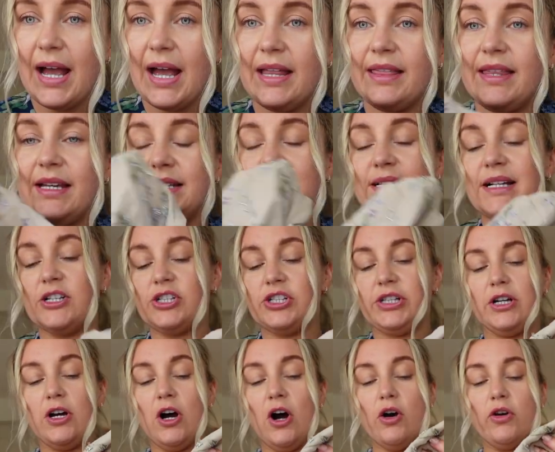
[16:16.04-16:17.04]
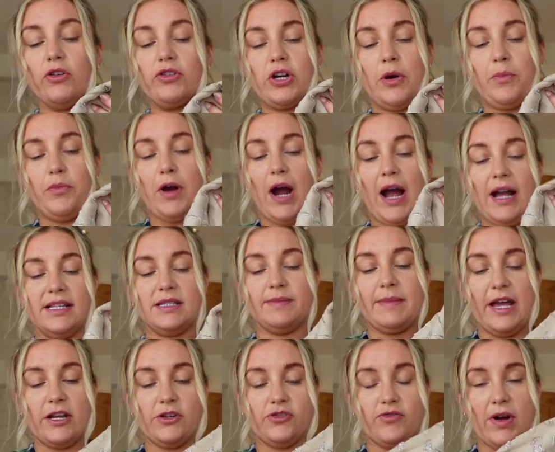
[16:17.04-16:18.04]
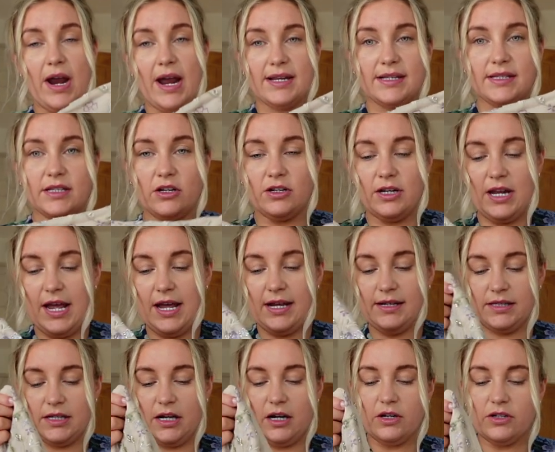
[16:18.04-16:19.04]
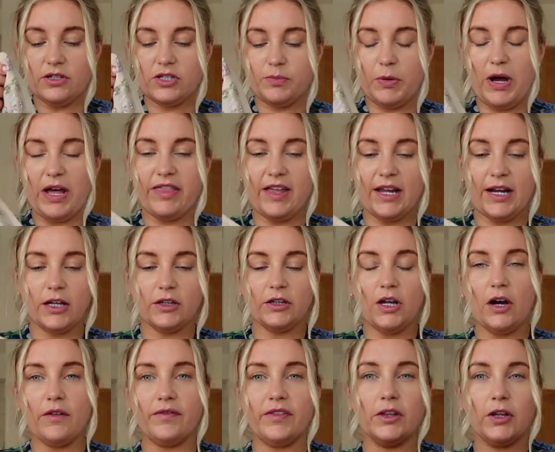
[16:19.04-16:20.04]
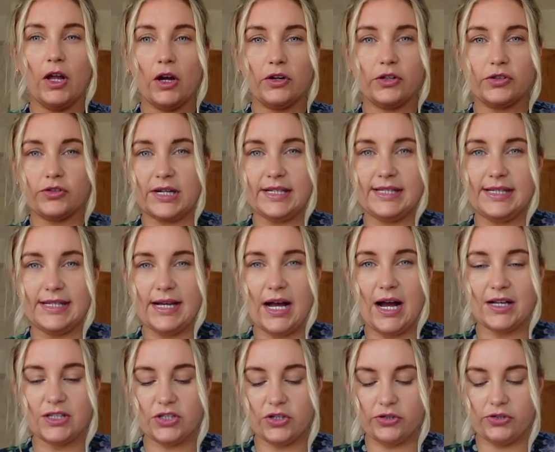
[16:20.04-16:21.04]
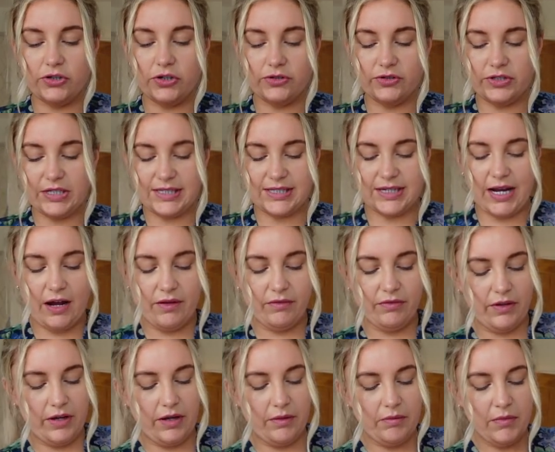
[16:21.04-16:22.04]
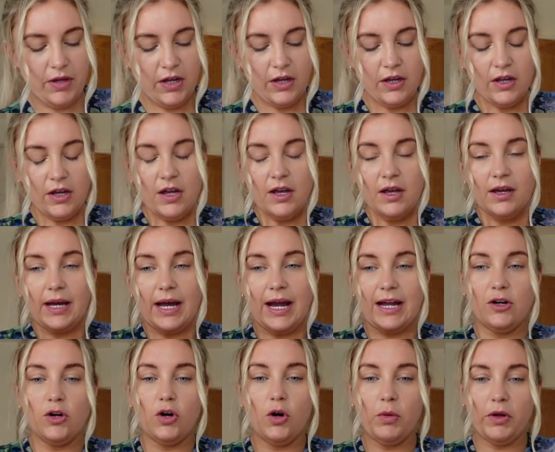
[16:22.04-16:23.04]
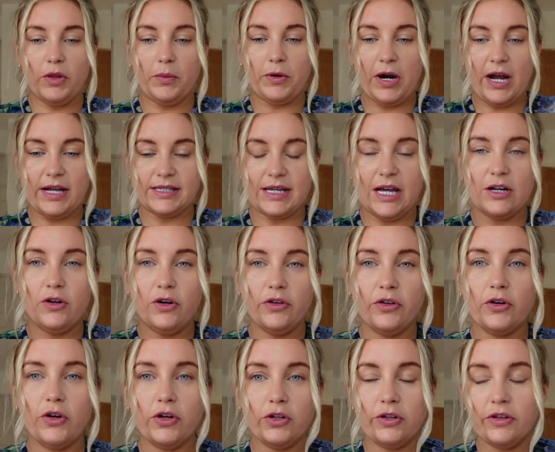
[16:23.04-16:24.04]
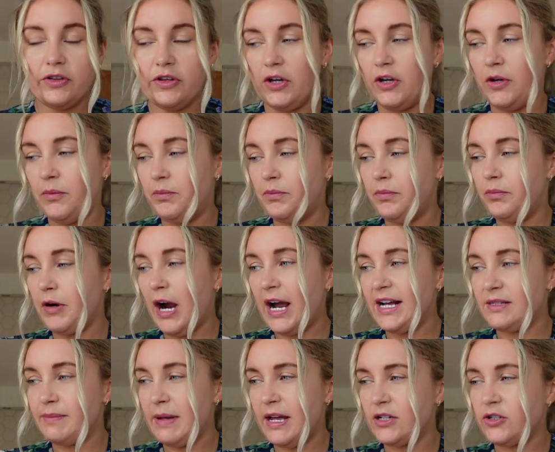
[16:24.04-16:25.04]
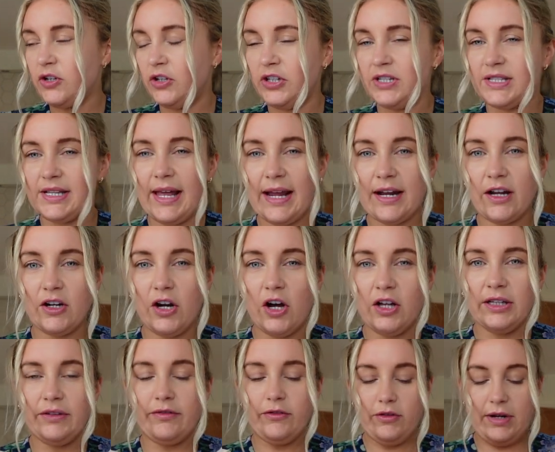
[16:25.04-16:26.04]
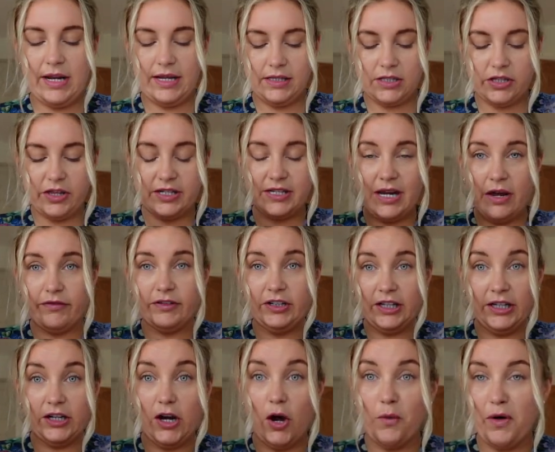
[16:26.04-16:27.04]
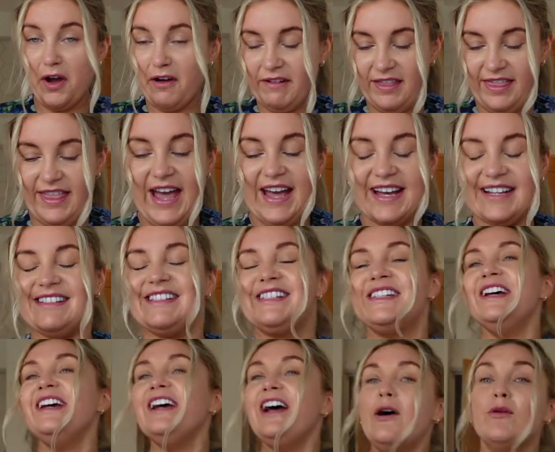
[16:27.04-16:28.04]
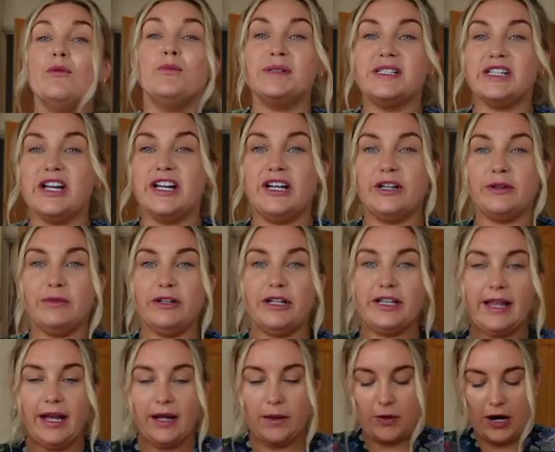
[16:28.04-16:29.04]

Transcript: This is actually called a bridesmaid dress on ASOS, but I think a lot of the long dresses are, so I don't discount them. I know what the bridesmaid colours are like an olive green, so they're definitely not wearing this. I won't be turning up looking like a